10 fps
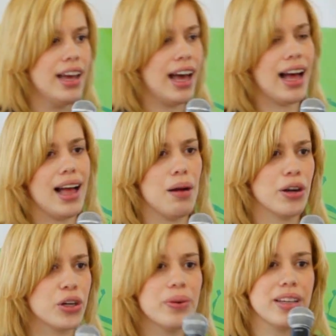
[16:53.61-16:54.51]
are
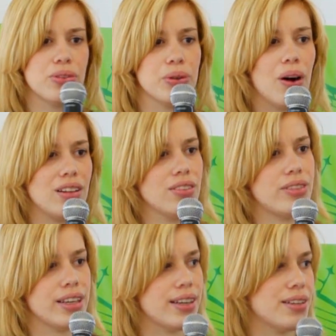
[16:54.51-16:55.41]
going through all of
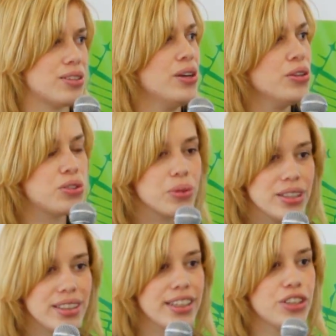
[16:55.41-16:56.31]
these
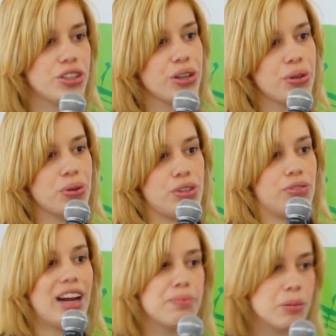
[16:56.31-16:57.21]
sourcing issues and
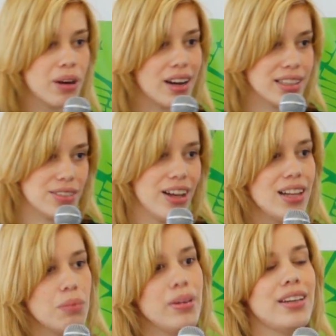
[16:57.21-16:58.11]
rapid product
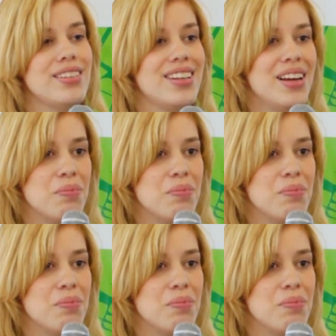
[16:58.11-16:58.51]
development.